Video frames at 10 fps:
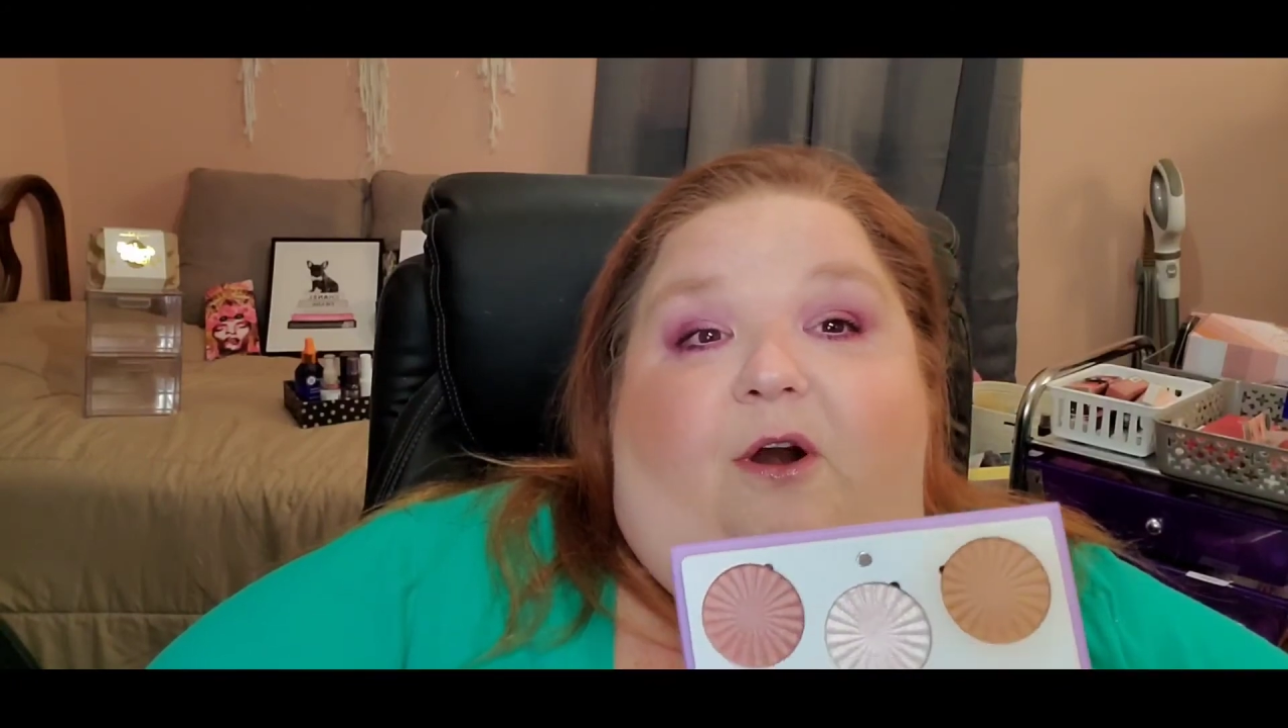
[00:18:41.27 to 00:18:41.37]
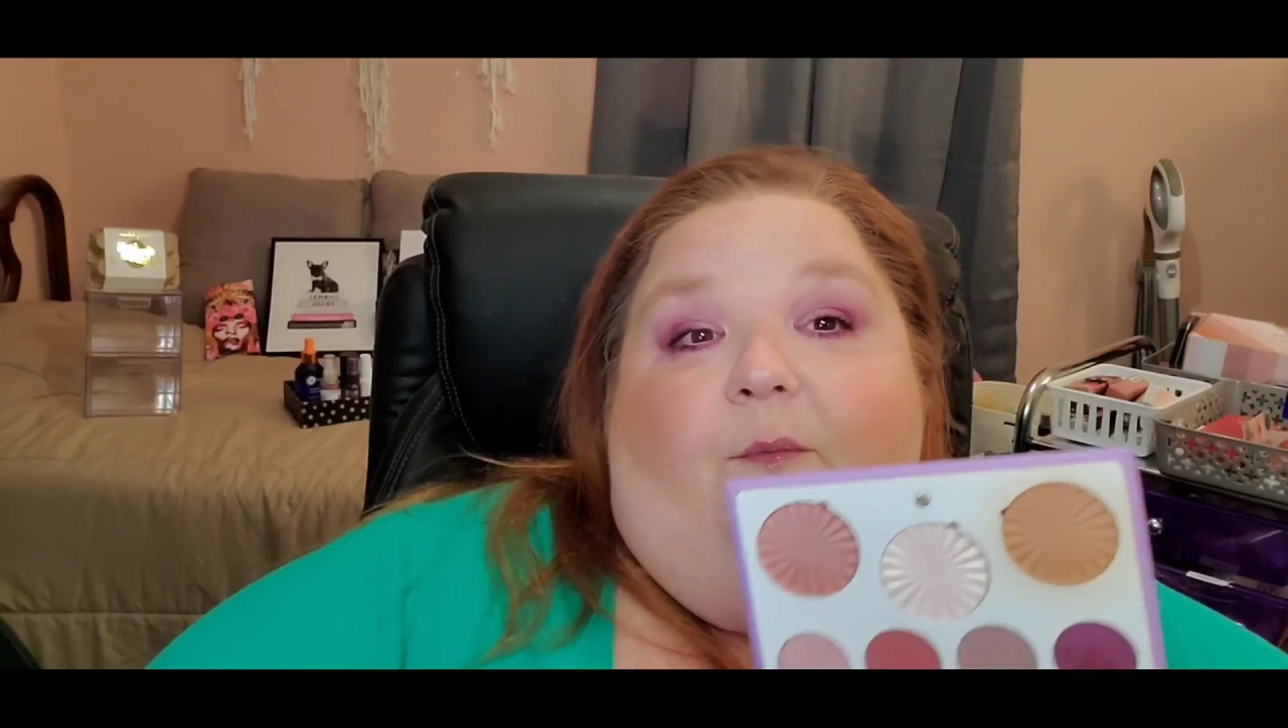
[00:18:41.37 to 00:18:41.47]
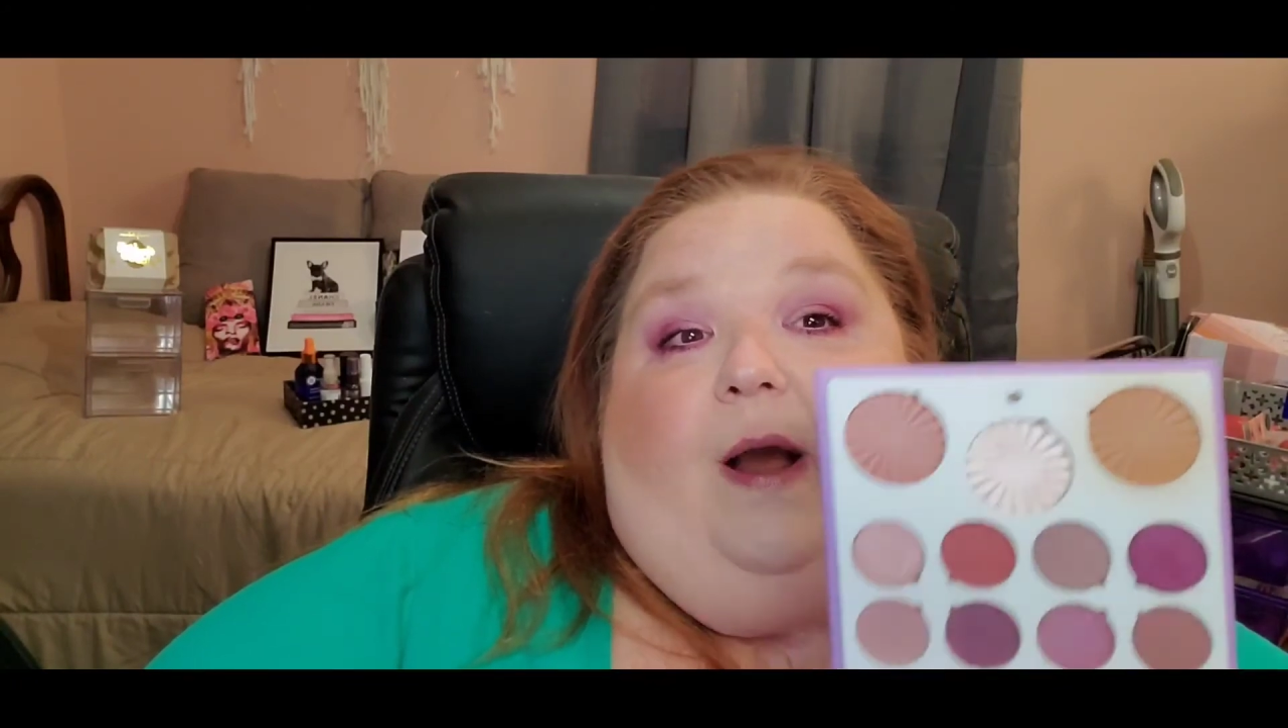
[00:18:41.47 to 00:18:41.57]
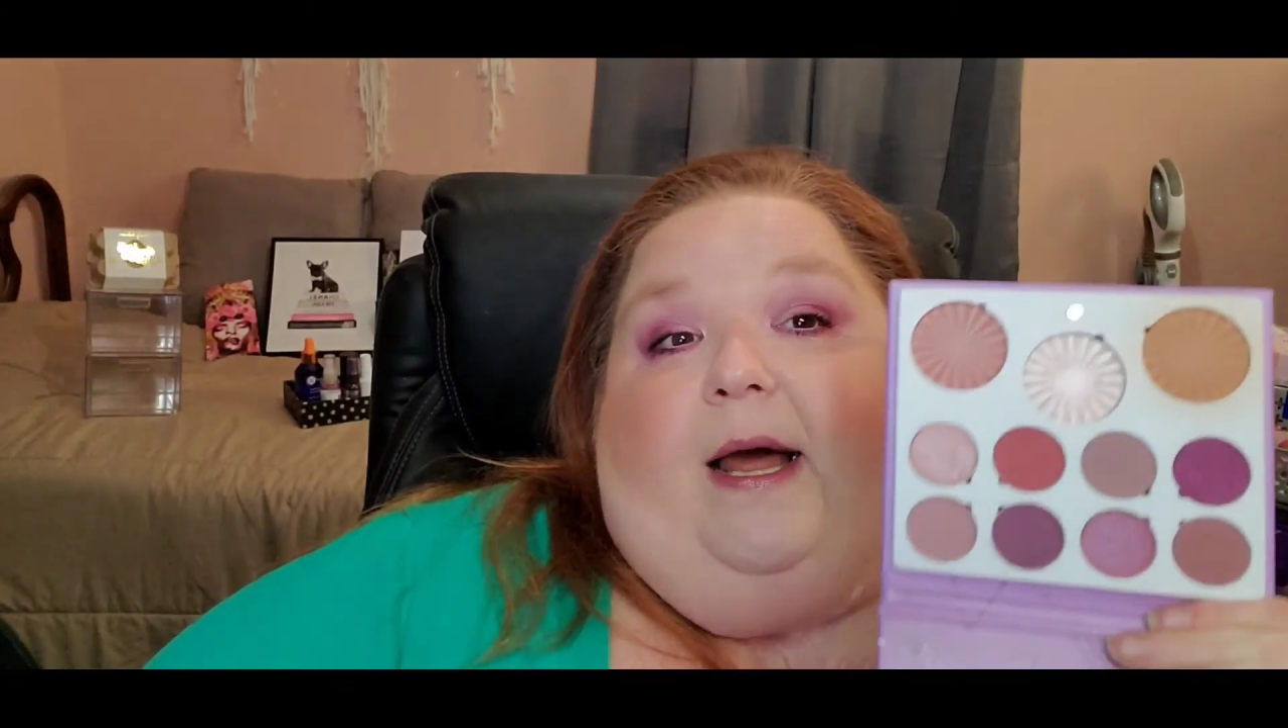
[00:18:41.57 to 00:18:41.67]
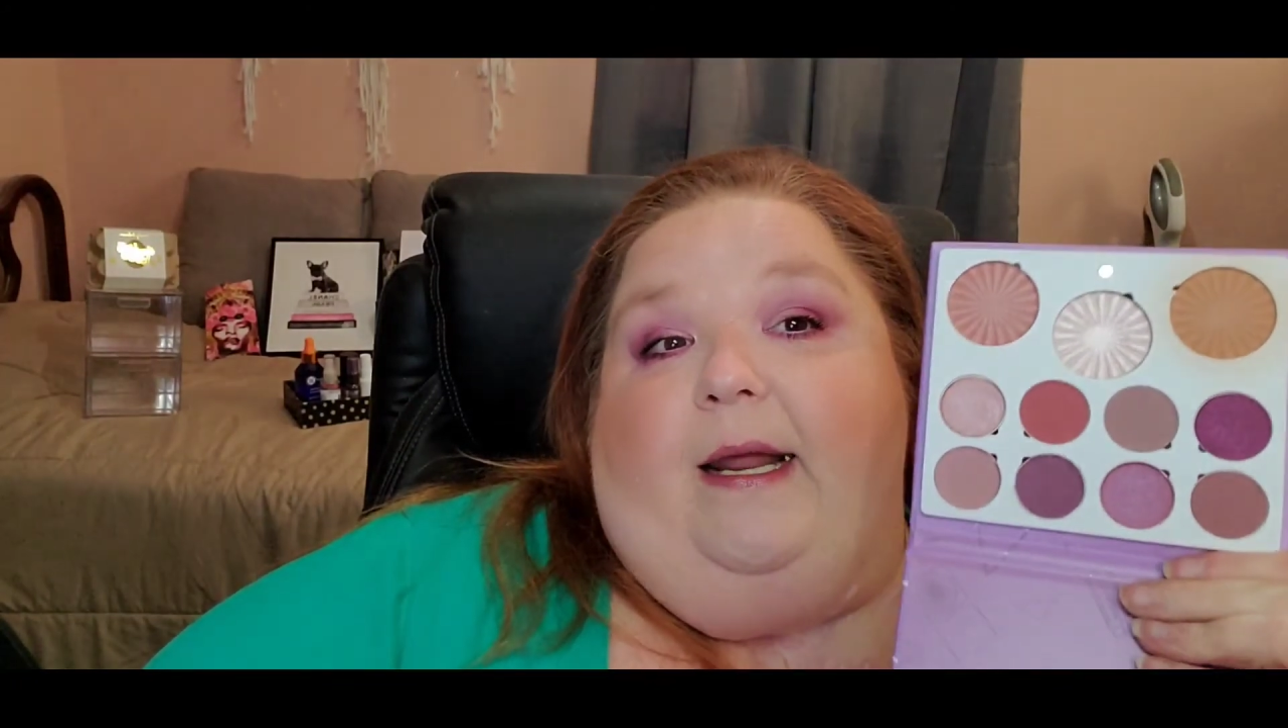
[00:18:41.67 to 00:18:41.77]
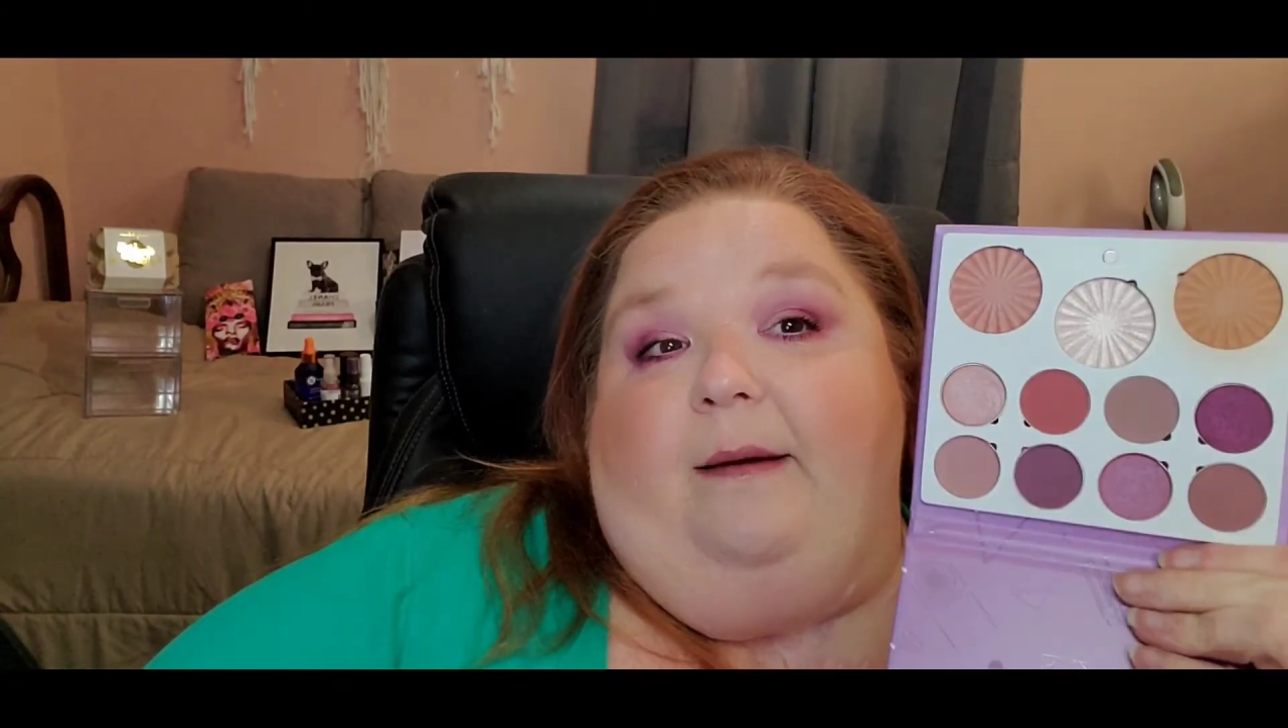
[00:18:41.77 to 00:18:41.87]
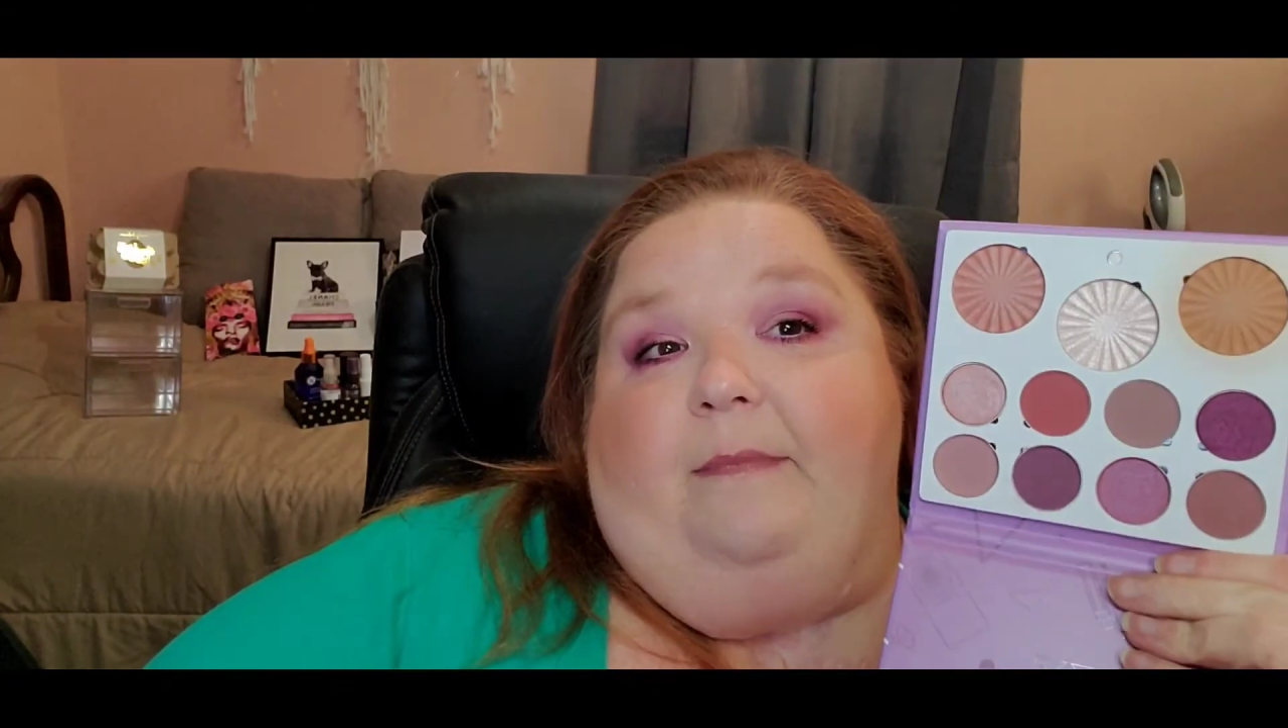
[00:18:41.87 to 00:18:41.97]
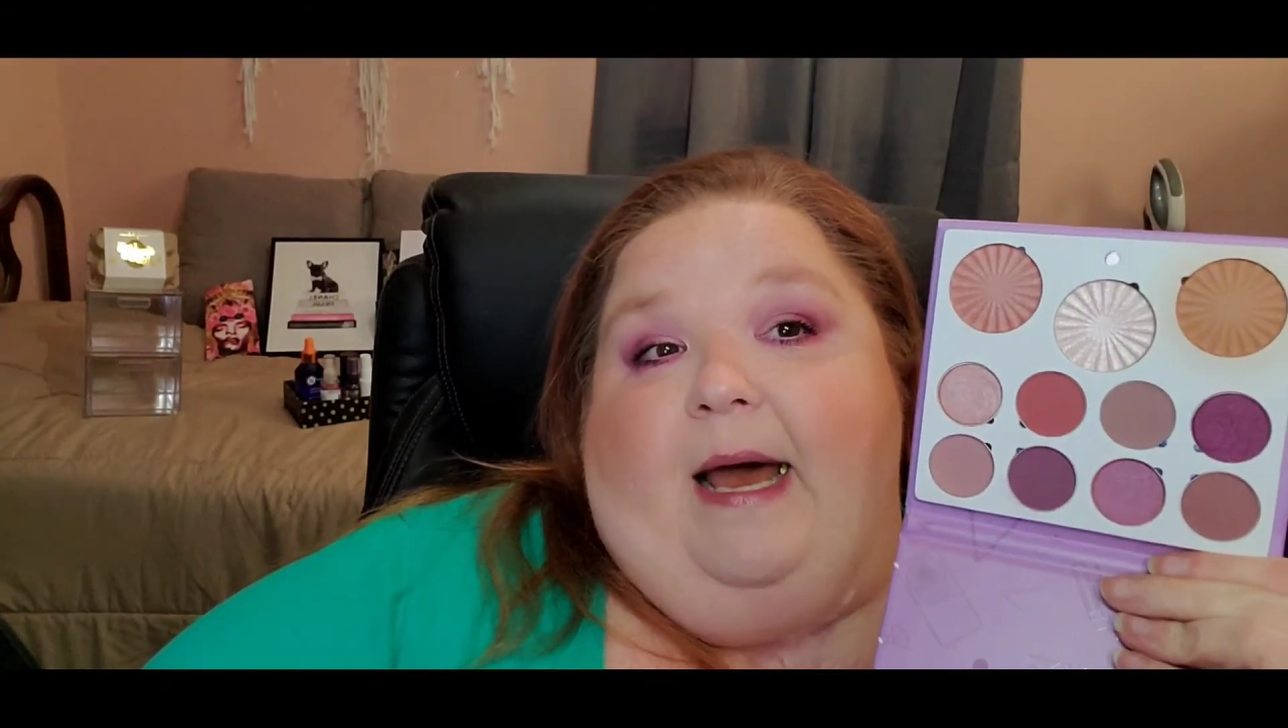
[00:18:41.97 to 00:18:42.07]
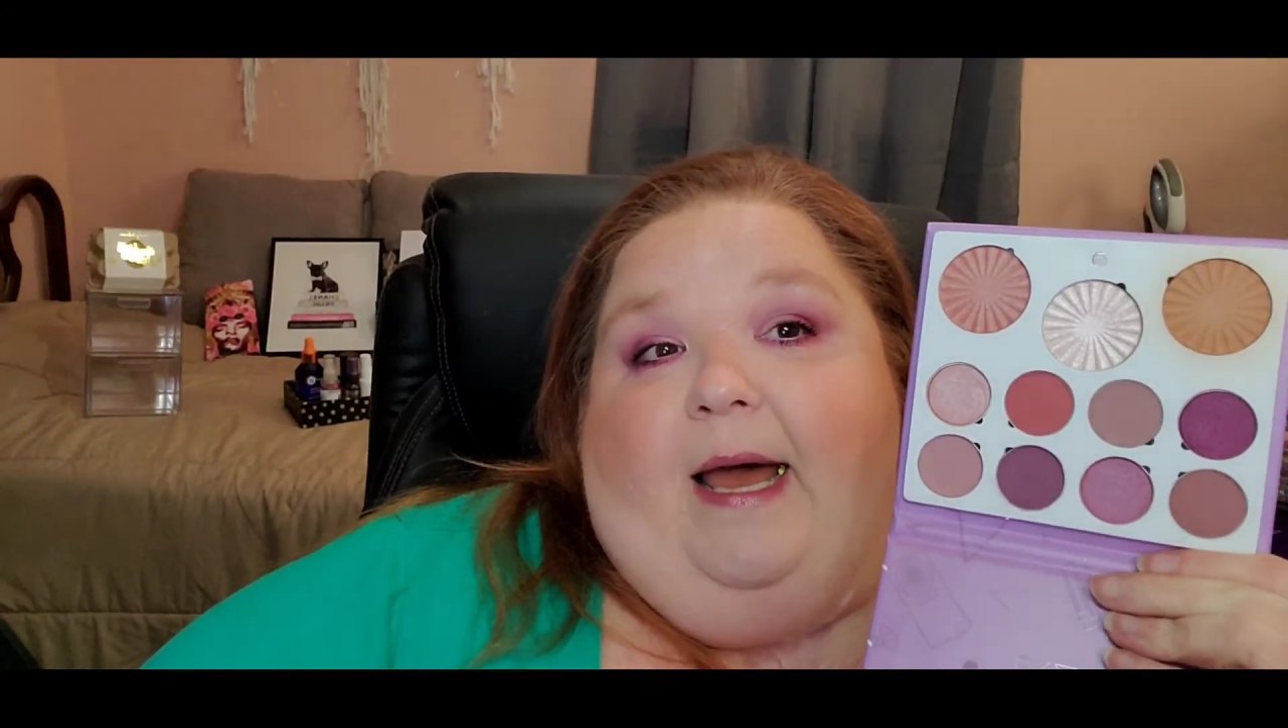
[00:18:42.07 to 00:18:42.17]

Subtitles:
right up my